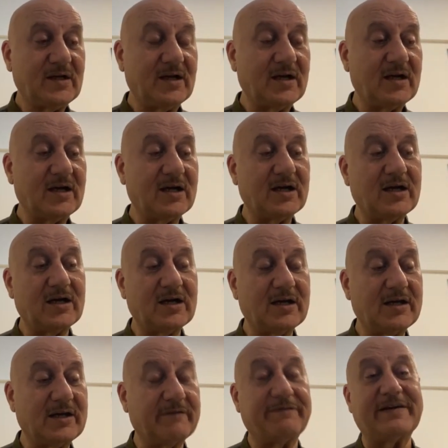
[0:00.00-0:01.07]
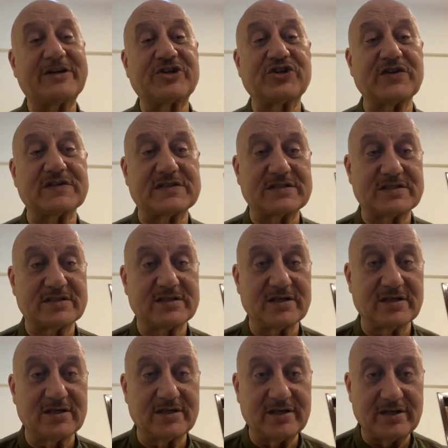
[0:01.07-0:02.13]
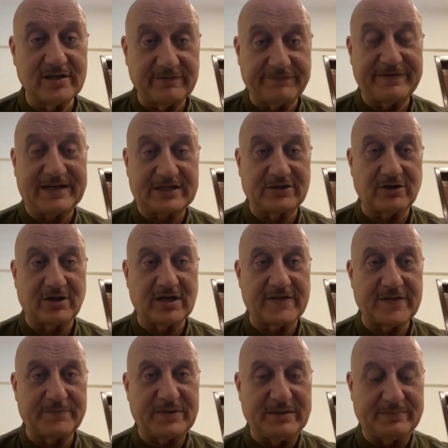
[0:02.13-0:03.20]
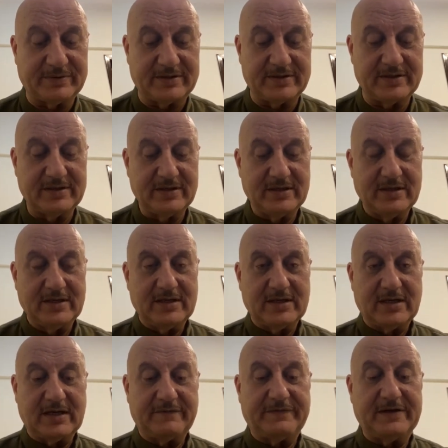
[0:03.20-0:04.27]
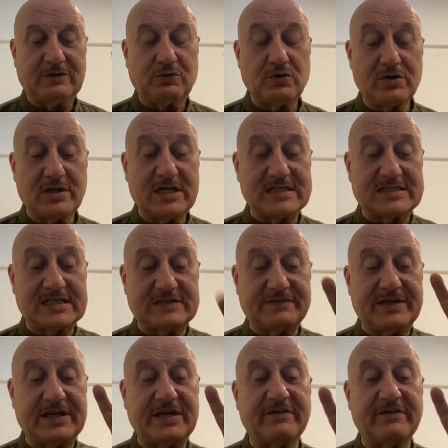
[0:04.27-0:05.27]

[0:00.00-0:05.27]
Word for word: uh, infectious uh, effect on other people. Mm -hmm. I feel goodness is very